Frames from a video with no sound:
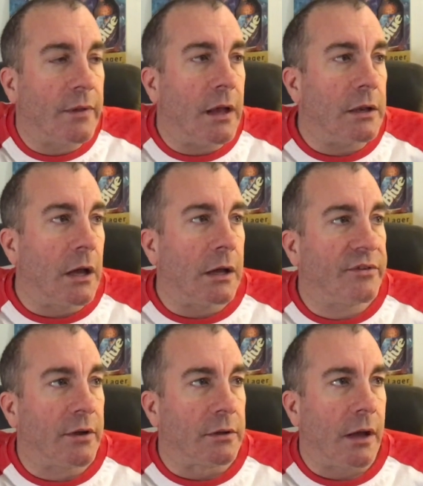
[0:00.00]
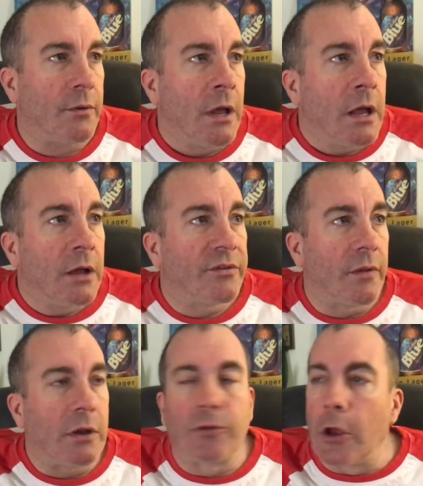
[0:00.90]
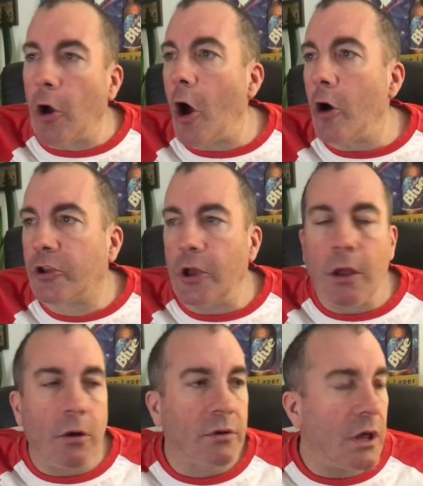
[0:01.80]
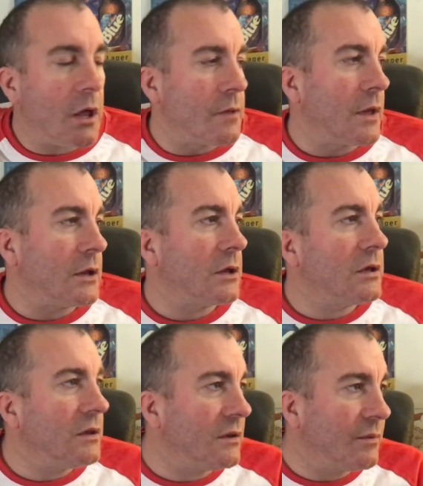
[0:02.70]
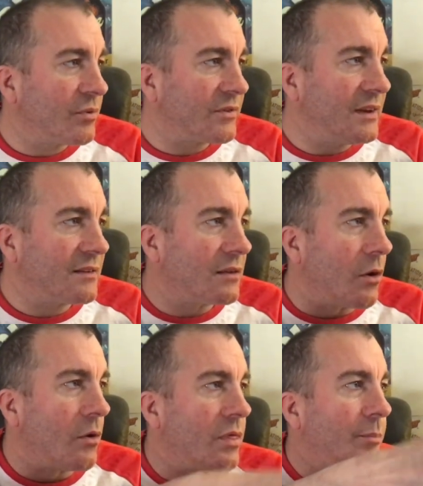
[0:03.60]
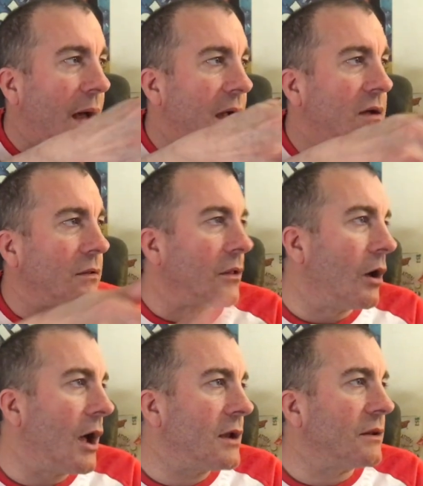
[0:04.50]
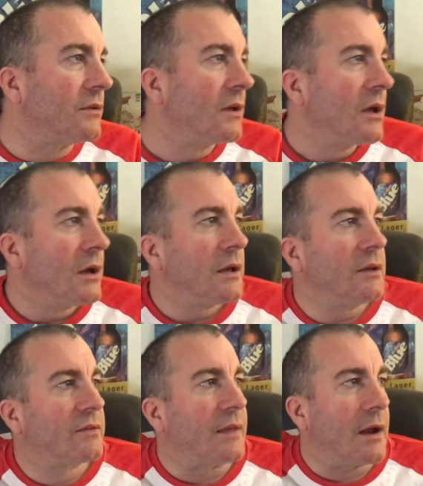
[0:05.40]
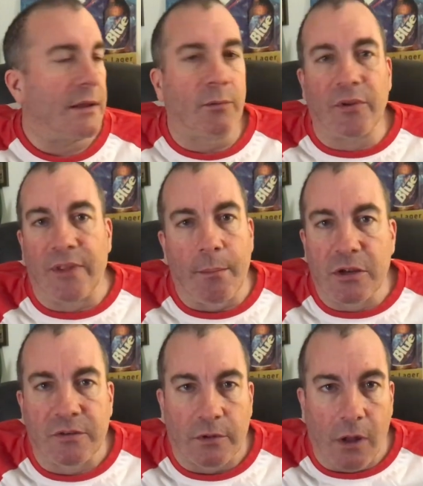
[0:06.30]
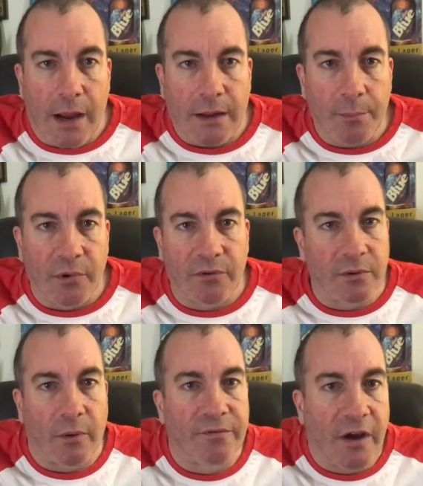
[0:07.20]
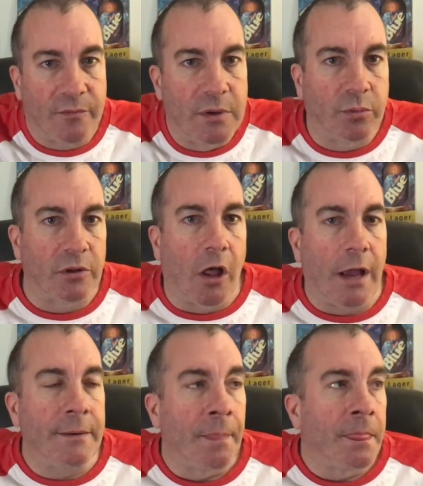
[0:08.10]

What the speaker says: then, settle down. So then he's like, oh, okay, and then he proceeds to go to the back of the line. He's there. It wasn't that much of a lineup. There's only about 5 people in line,